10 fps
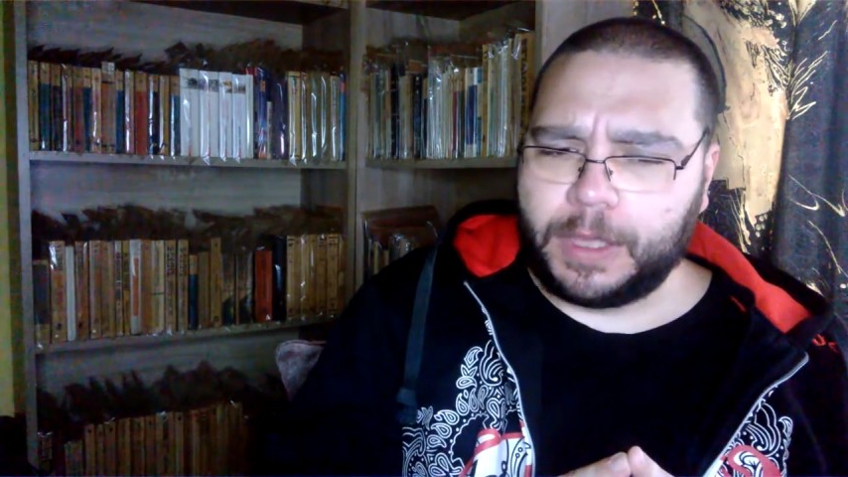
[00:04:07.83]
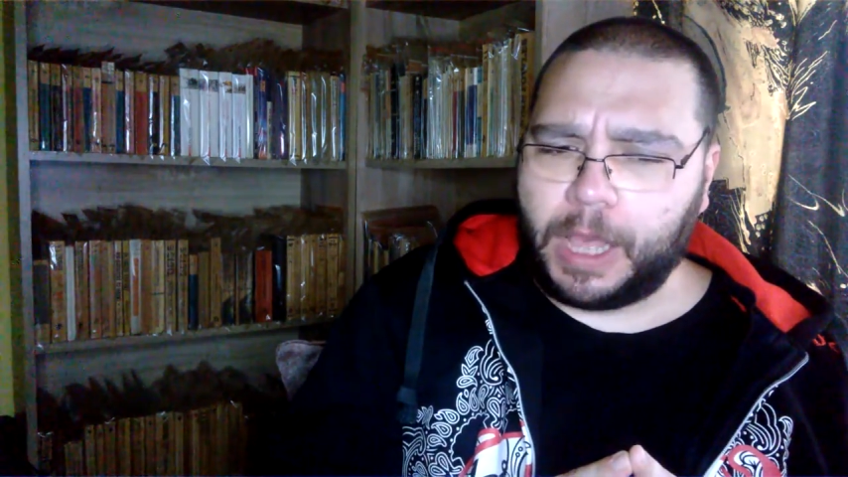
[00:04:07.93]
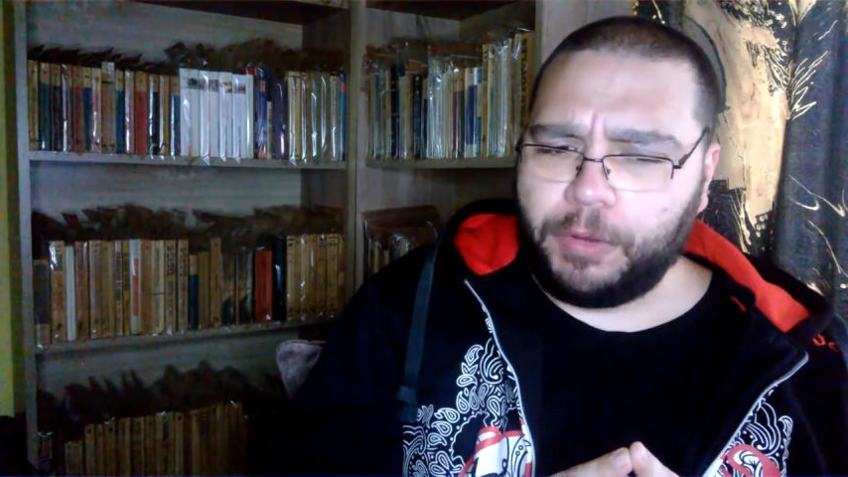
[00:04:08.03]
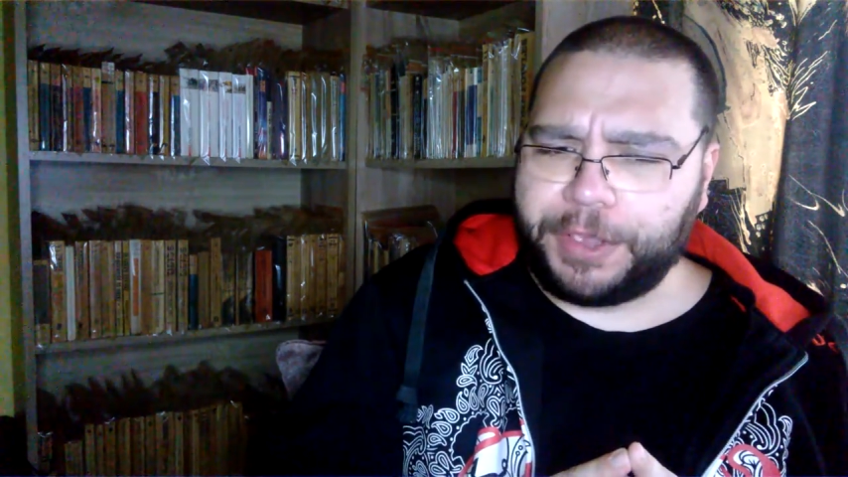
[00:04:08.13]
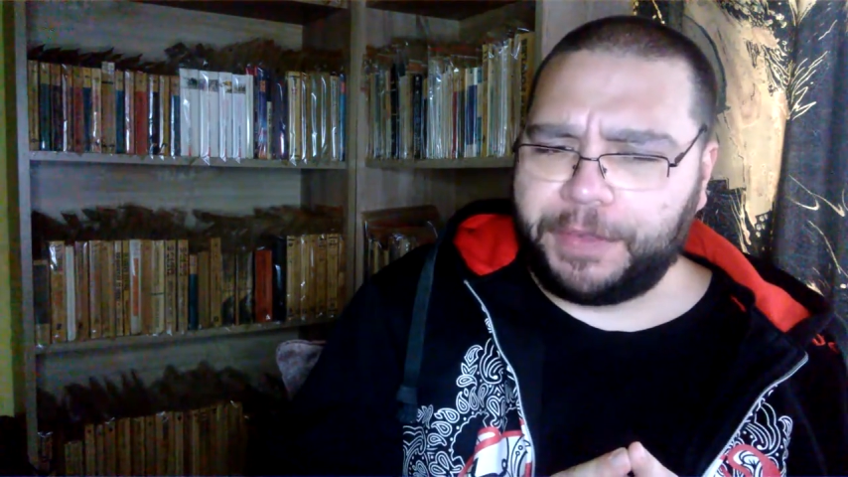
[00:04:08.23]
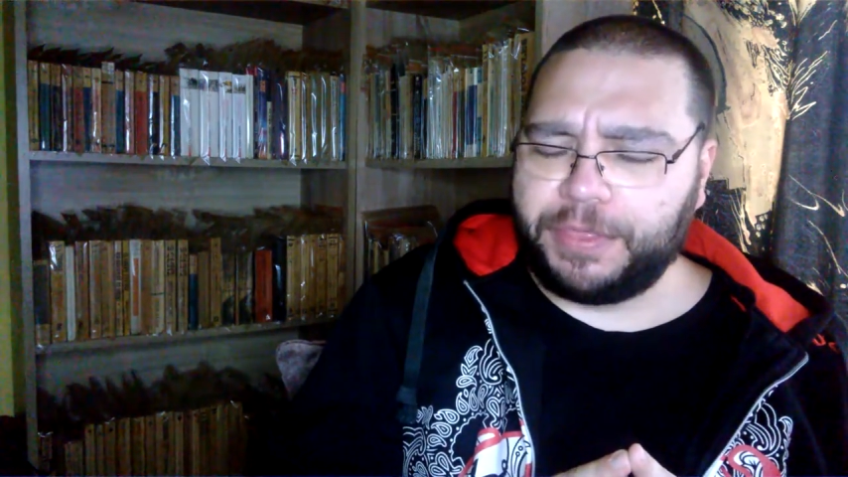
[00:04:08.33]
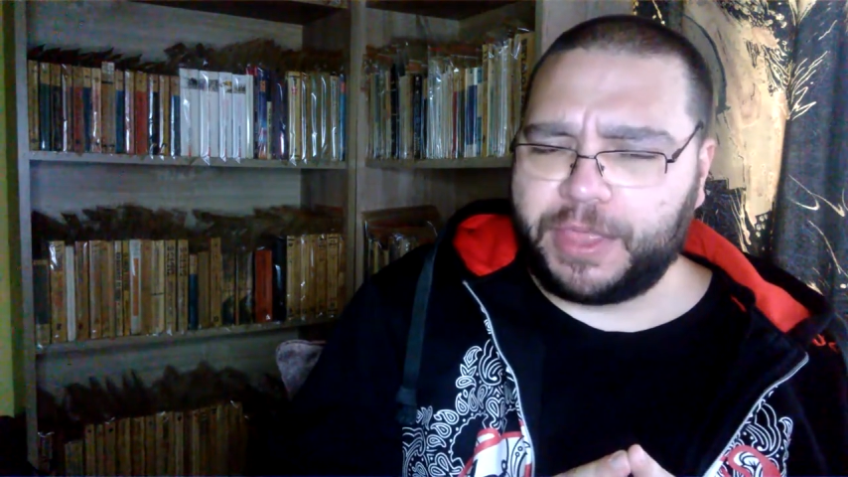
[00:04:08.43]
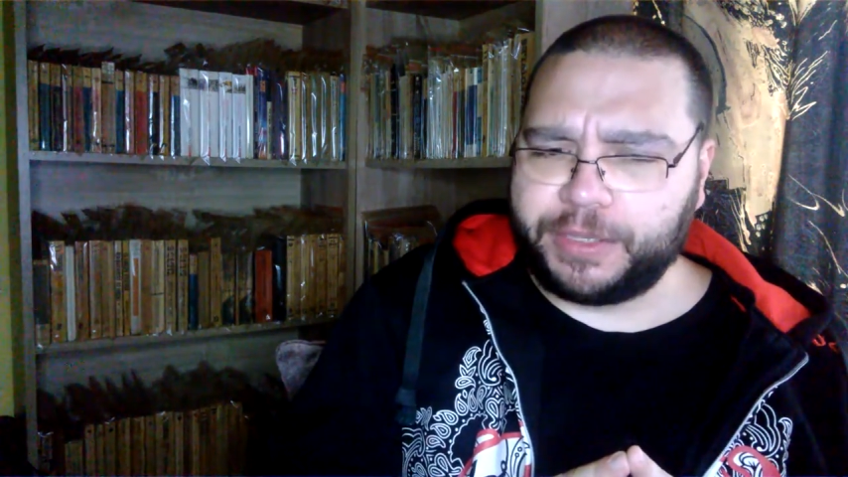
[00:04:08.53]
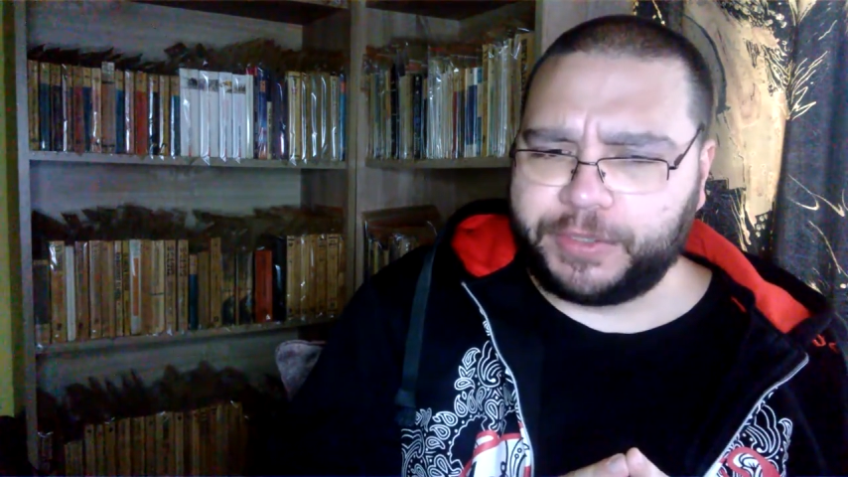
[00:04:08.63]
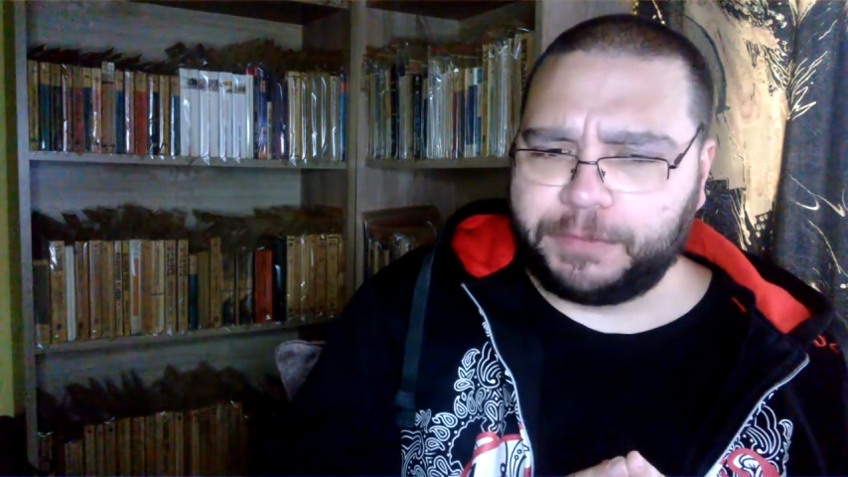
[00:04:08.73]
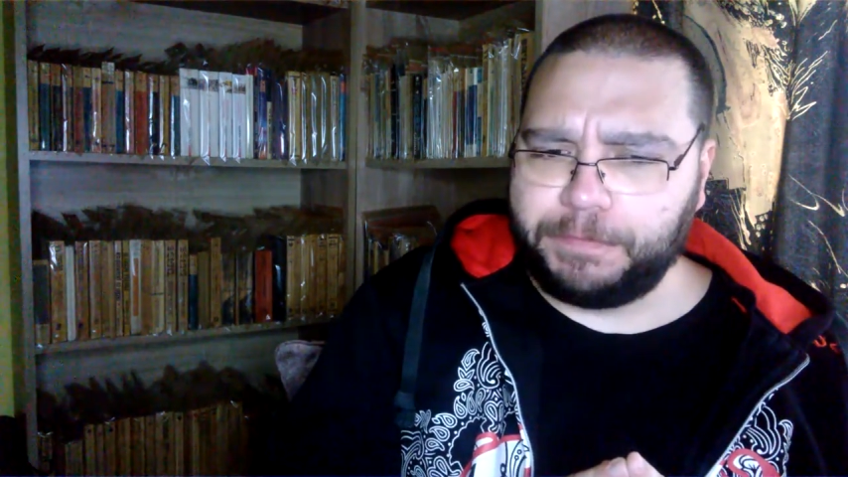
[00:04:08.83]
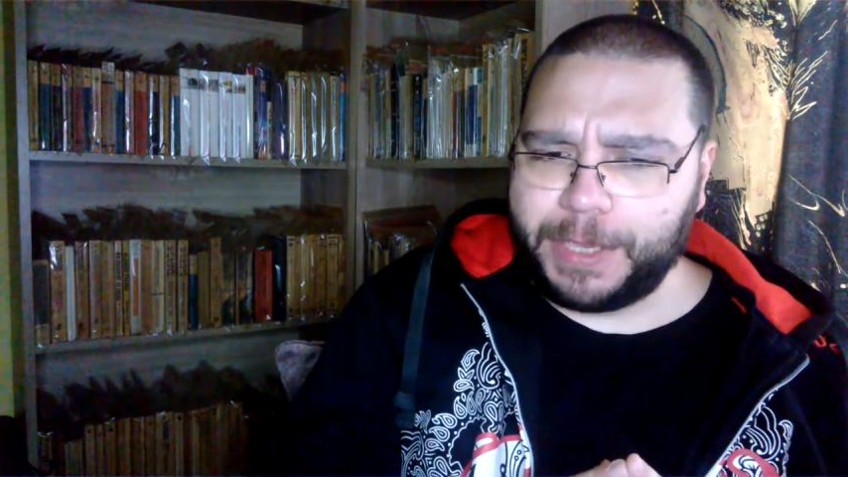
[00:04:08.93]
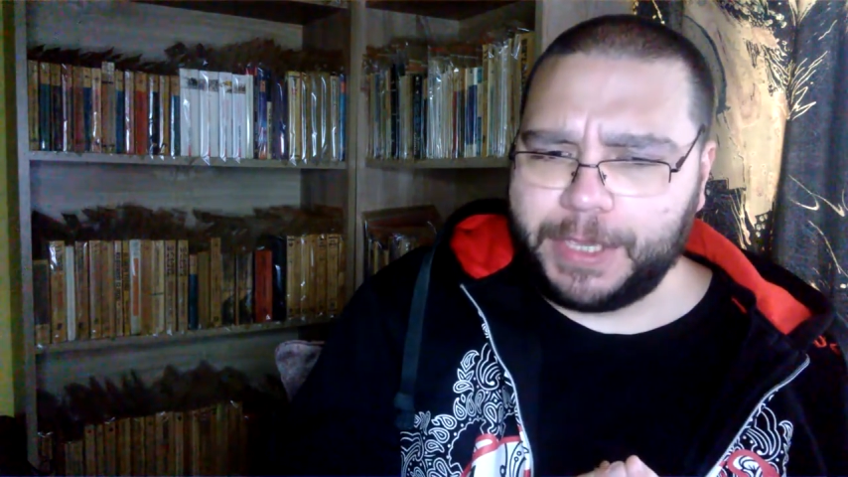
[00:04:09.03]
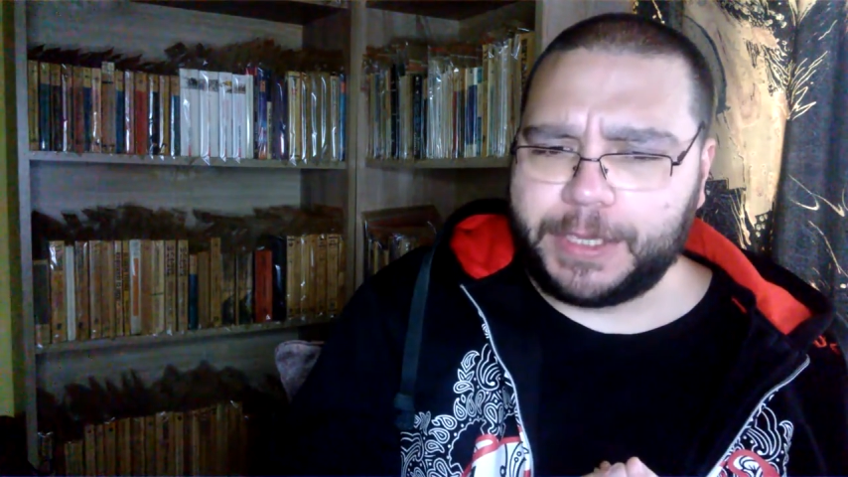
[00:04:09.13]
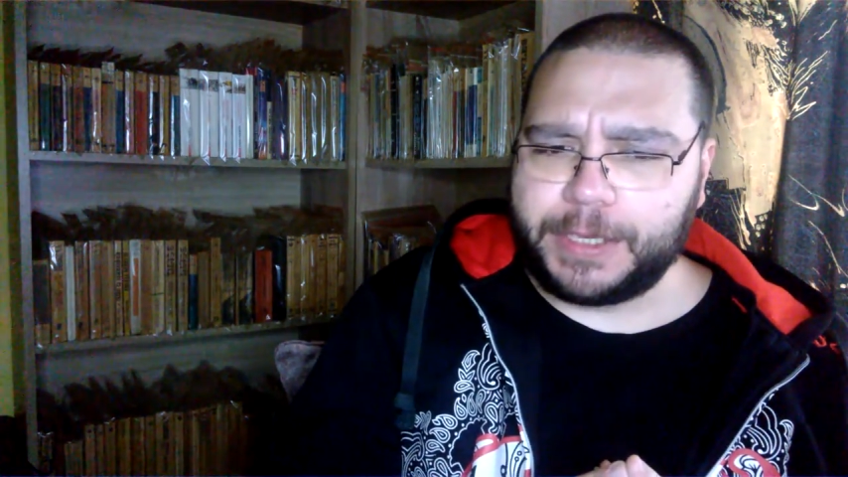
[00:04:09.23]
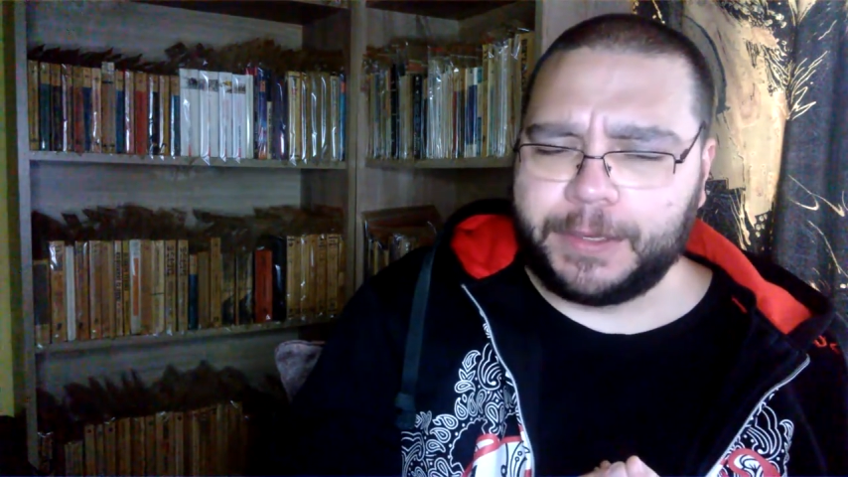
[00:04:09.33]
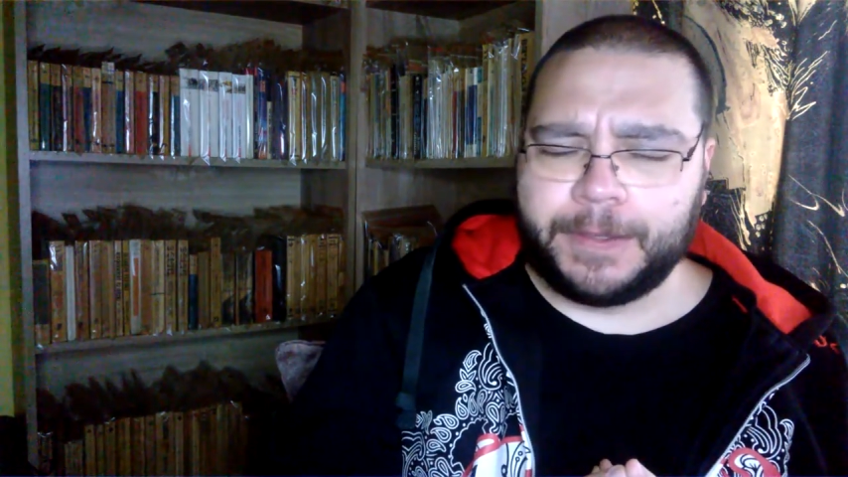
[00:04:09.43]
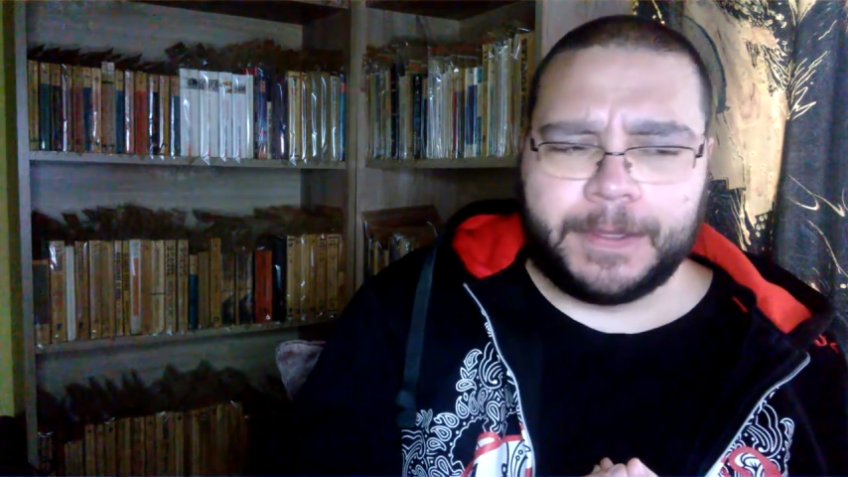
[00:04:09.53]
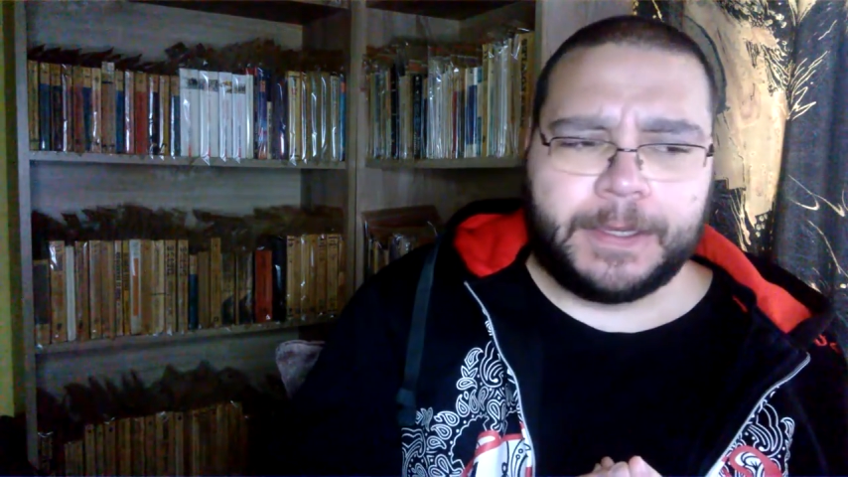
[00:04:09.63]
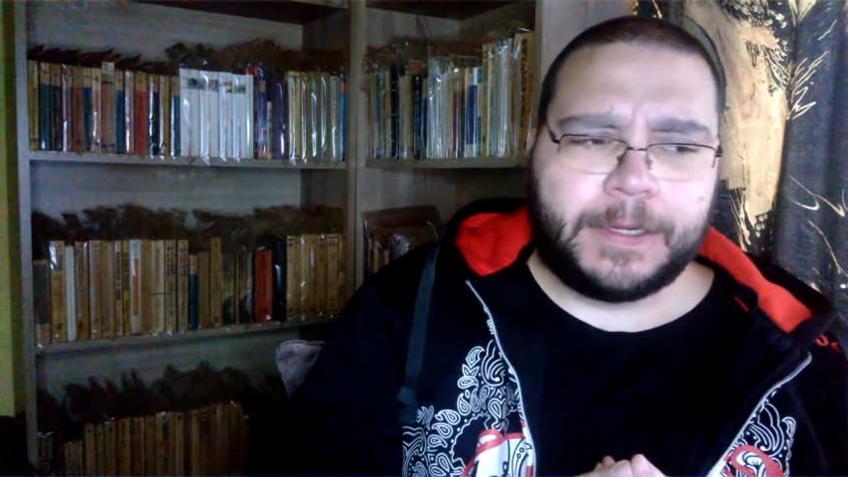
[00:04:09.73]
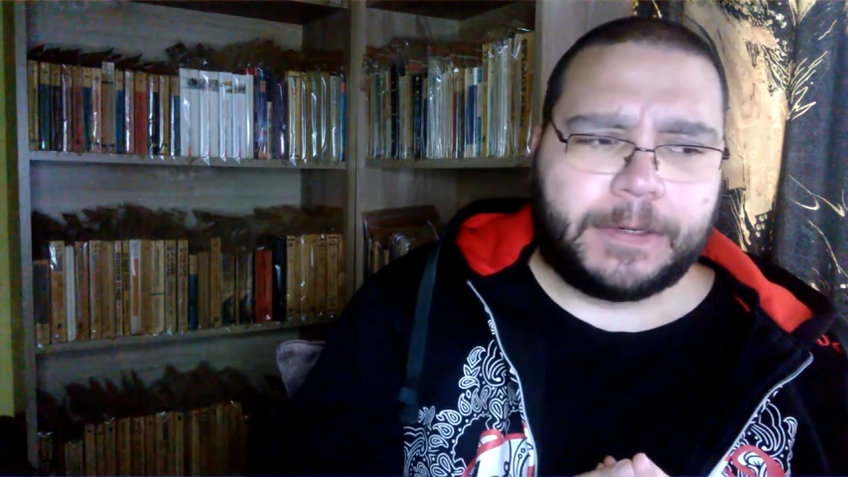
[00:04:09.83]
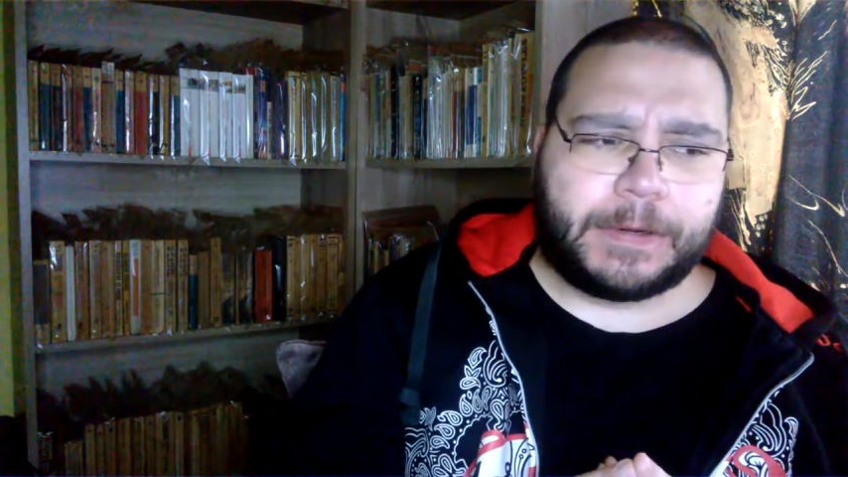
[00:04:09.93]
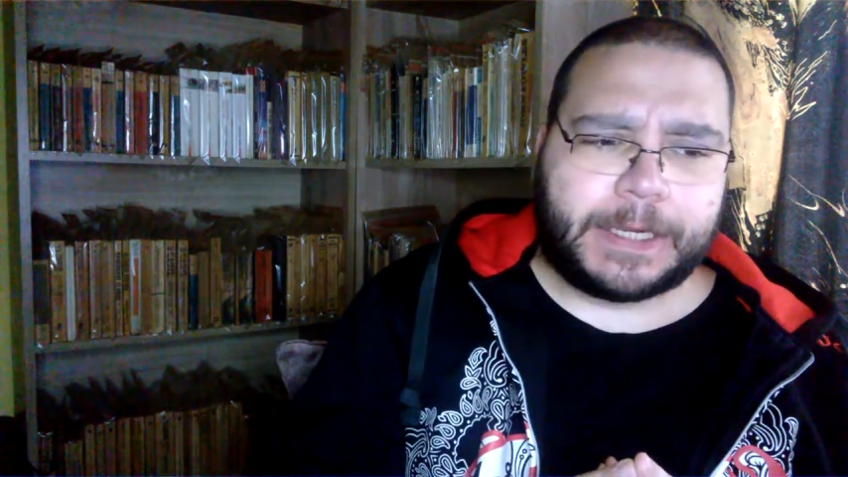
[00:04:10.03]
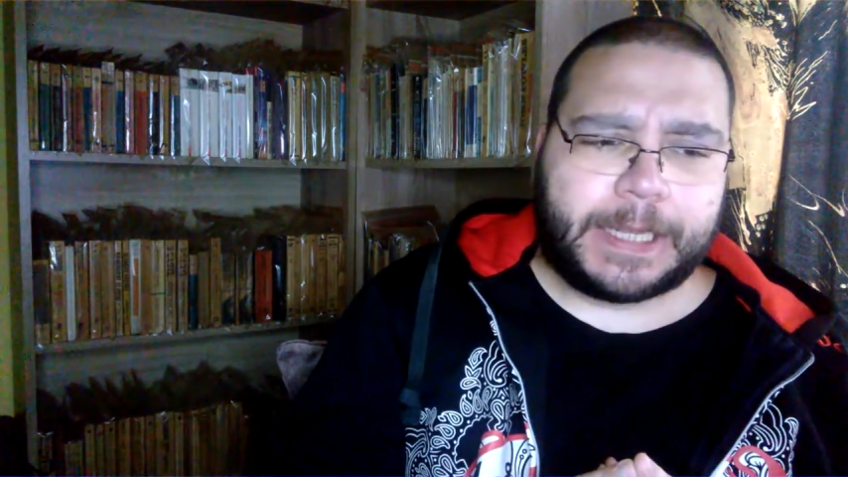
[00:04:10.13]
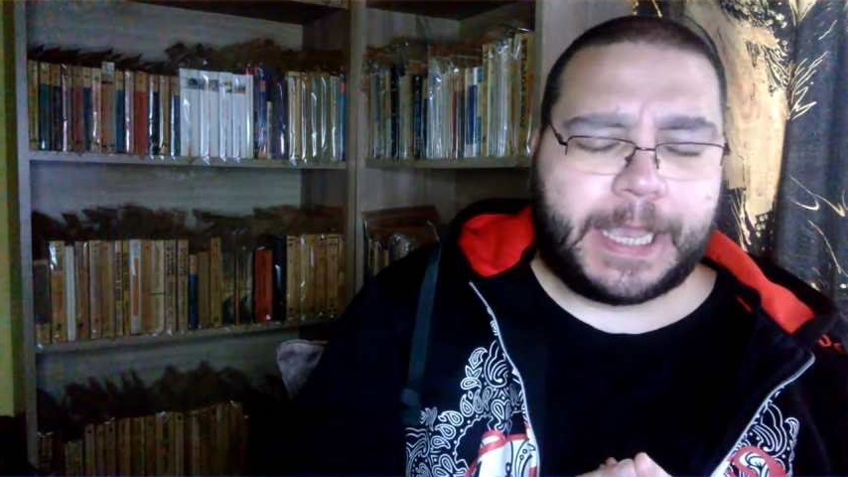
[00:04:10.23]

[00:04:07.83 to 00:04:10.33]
How can this be, right?